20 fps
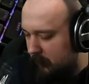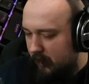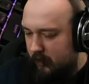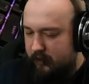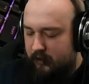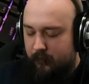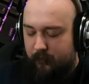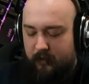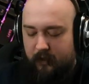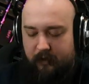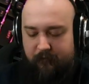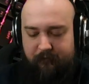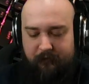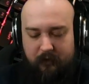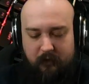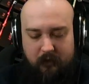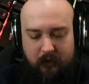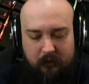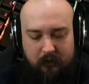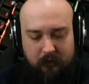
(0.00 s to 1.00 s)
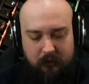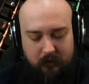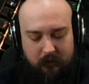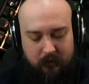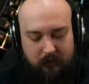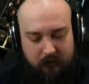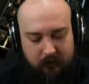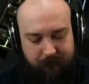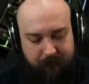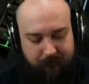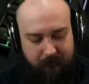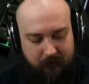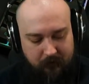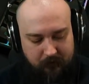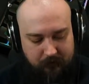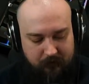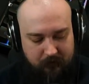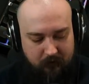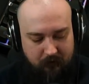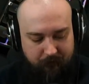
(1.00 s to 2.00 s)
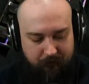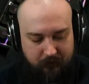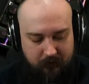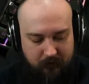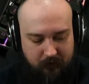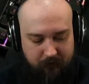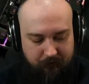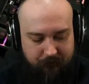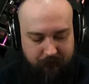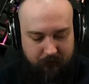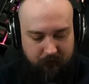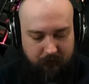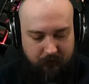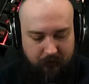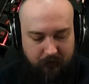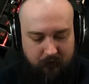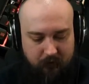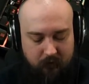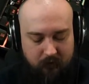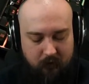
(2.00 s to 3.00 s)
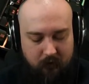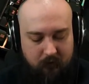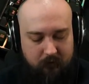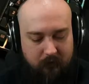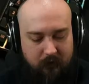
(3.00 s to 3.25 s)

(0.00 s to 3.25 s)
Some of that vanilla is kind of peeking through here